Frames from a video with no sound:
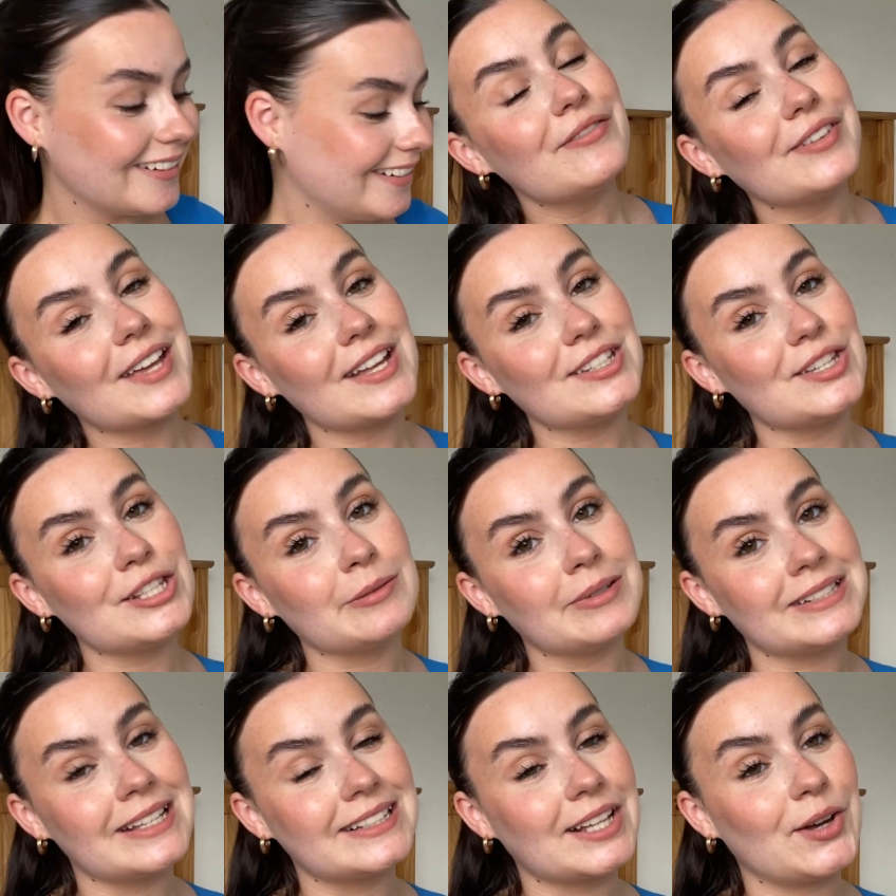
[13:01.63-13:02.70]
Don't forget to use my
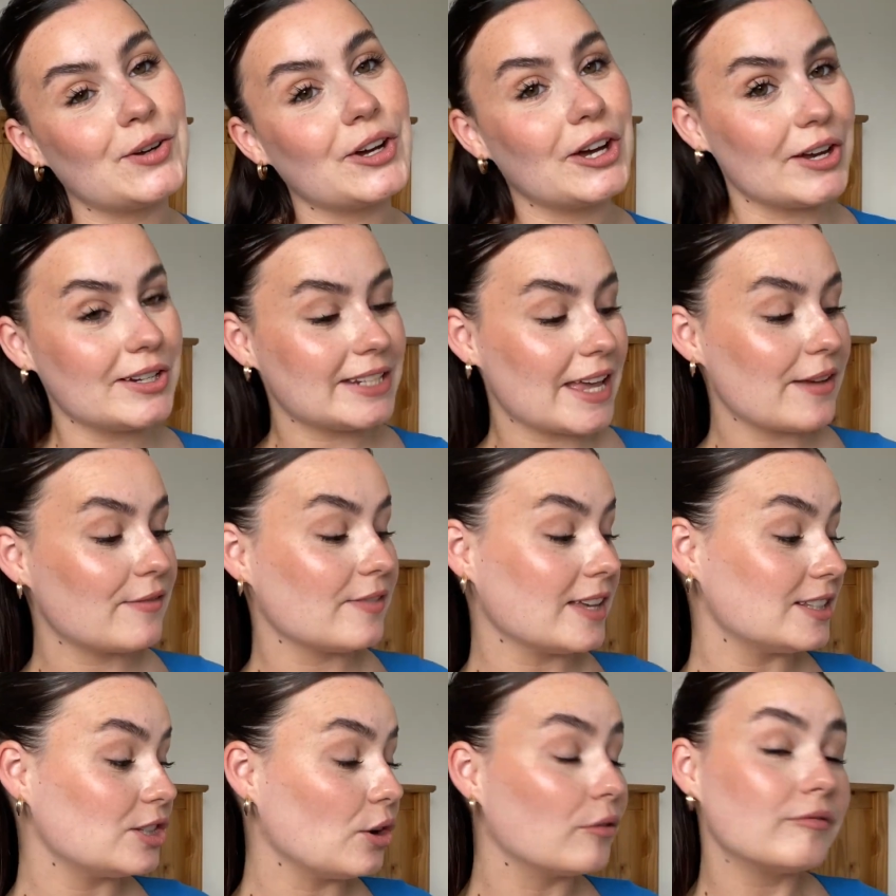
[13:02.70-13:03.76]
discount code if
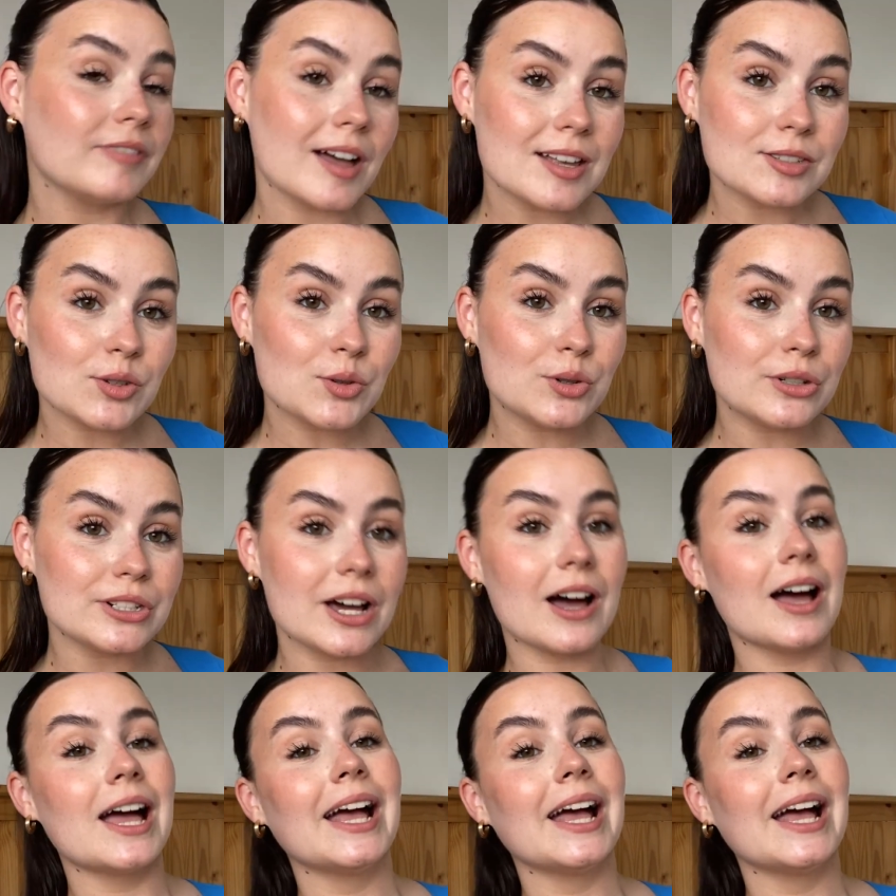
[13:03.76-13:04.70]
it's your first order,